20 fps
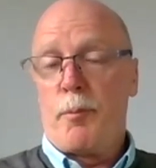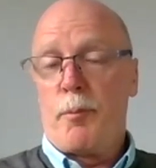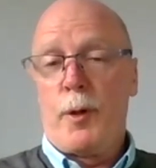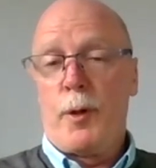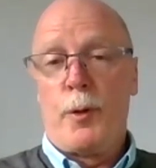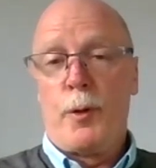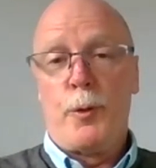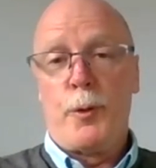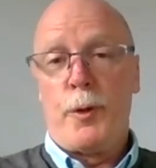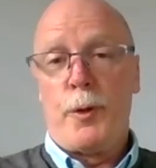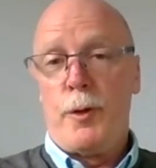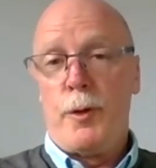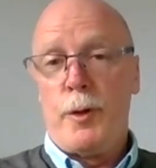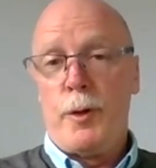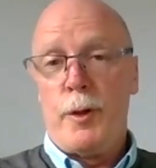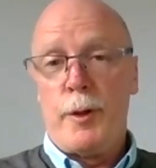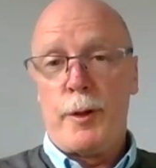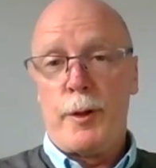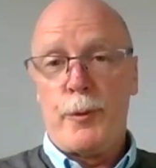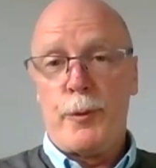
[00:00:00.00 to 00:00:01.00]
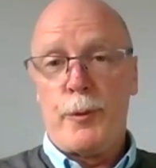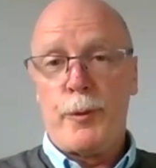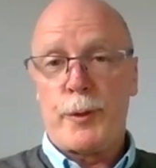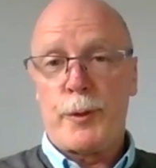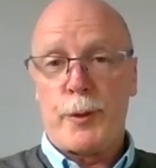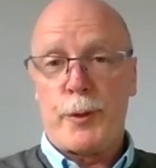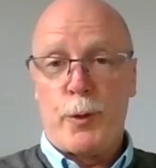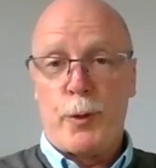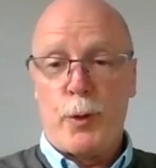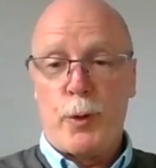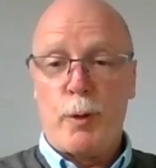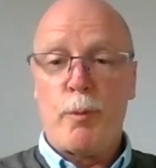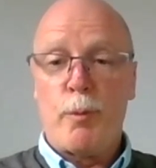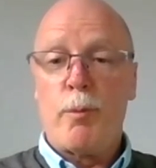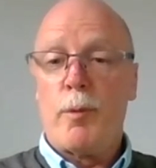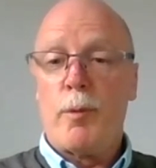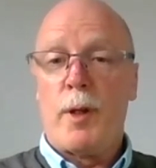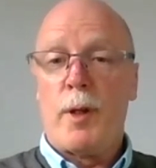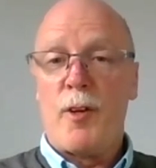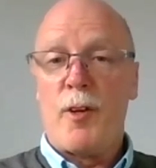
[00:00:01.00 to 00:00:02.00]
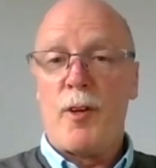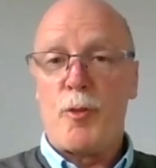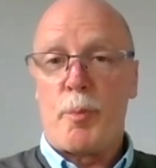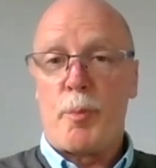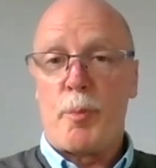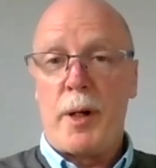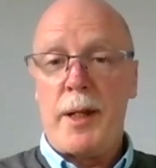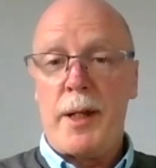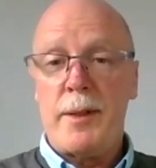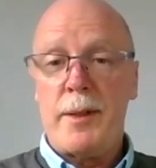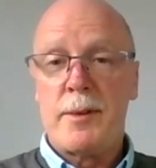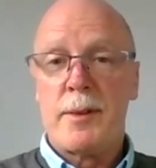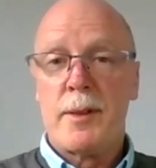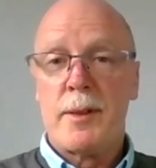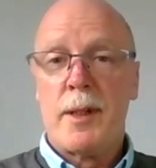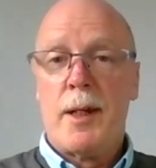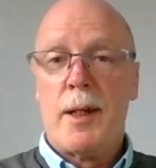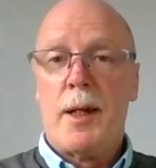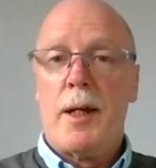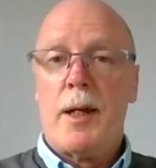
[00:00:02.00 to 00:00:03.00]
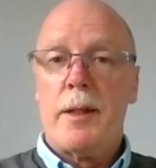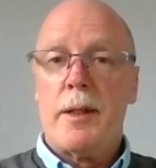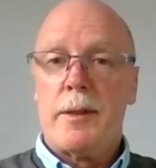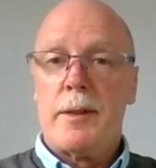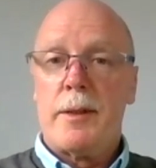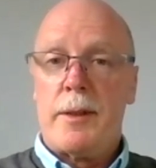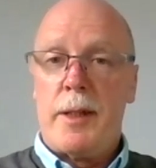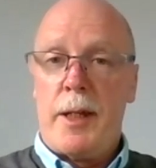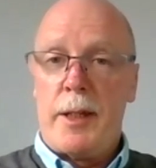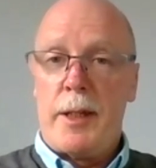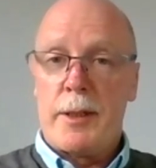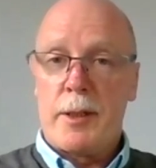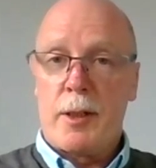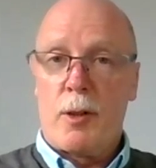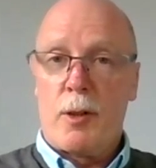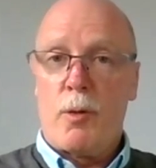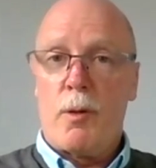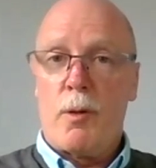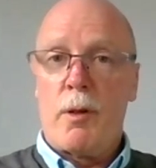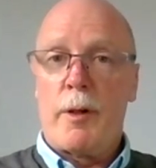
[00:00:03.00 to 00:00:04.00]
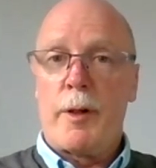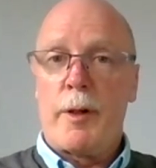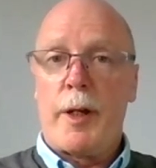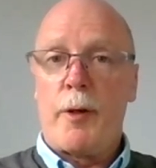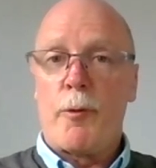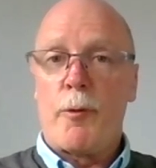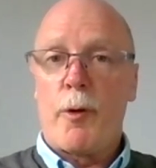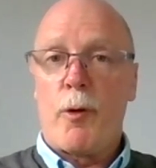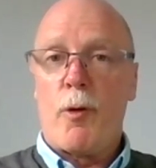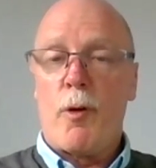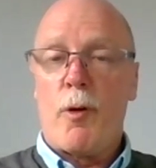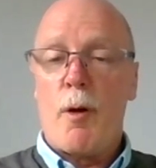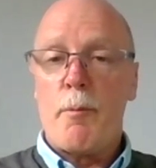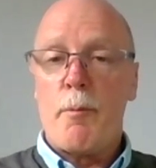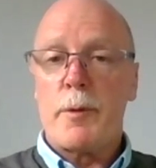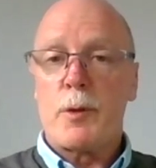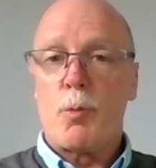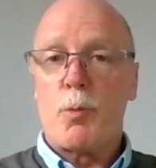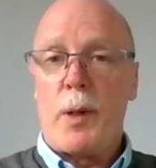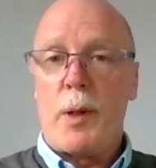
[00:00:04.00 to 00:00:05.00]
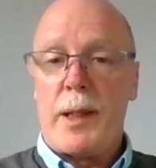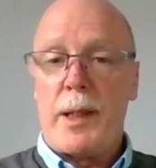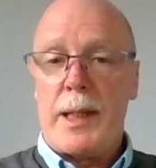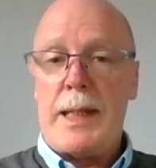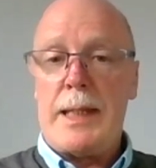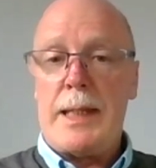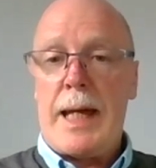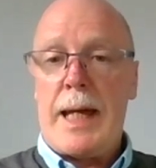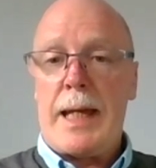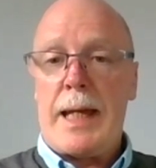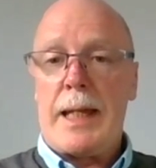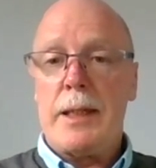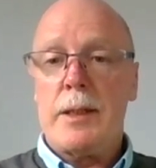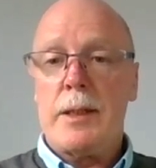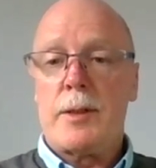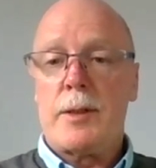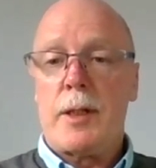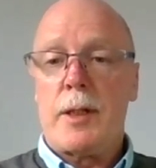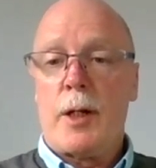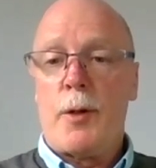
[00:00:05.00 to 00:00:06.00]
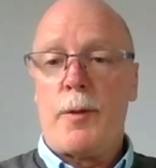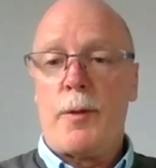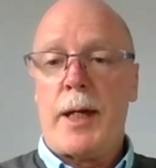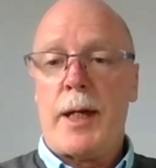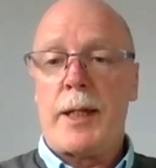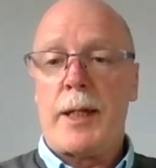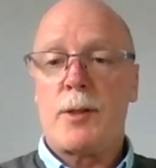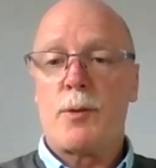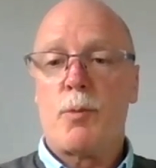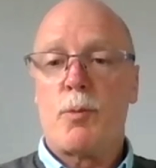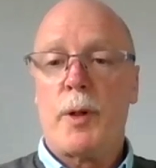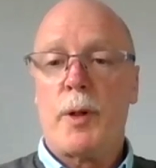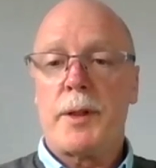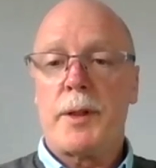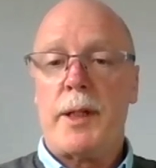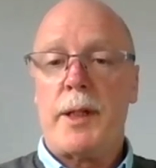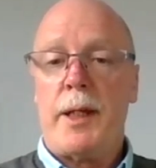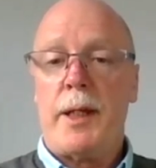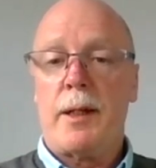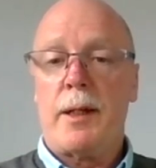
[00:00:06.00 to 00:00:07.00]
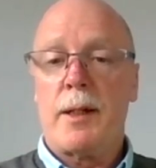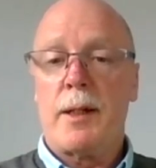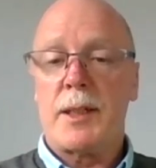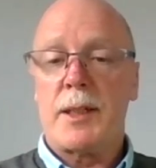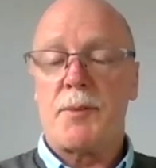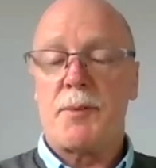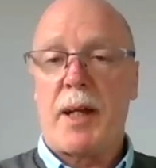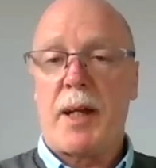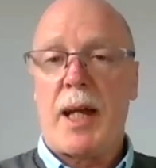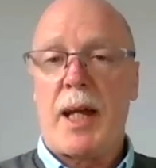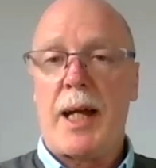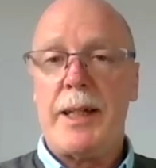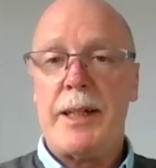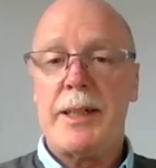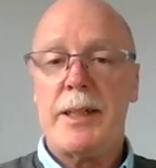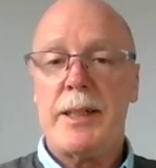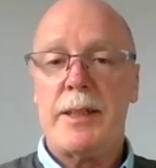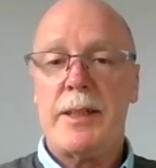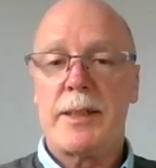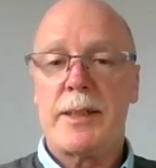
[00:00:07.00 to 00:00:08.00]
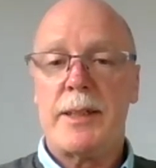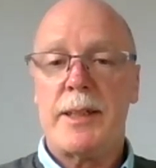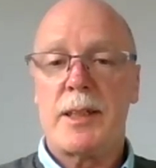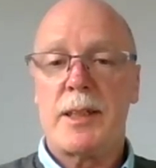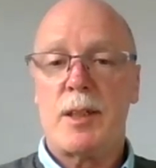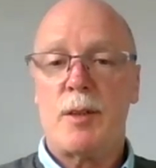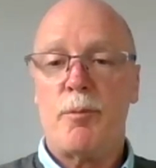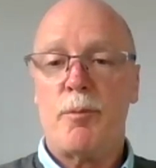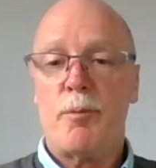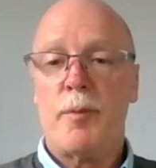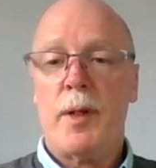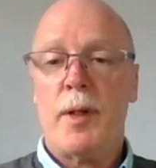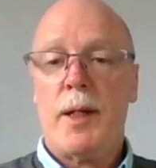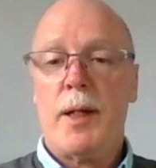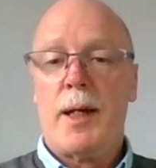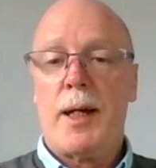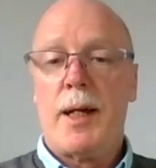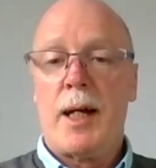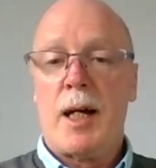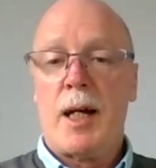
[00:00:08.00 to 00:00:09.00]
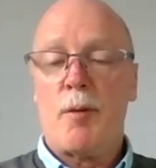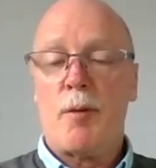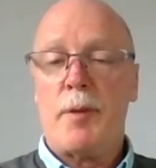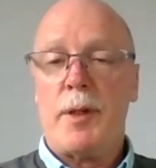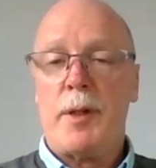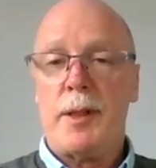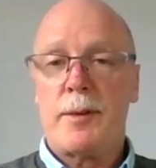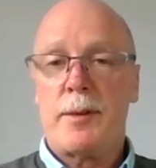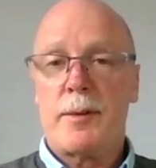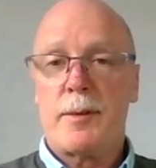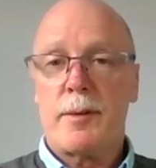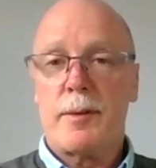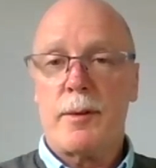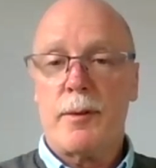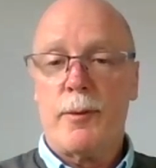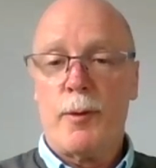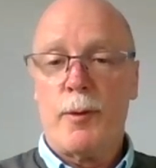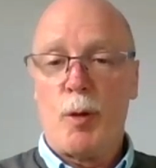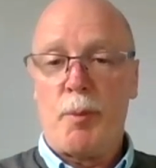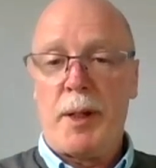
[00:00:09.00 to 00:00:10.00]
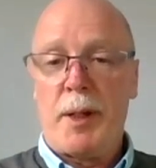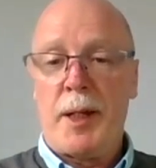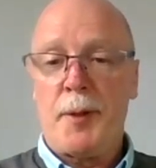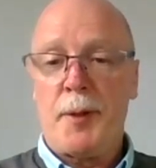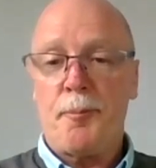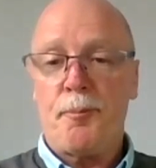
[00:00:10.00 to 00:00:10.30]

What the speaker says: good noodles or loaf breads. There's quality requirements within that. So that's what the classification system is all about.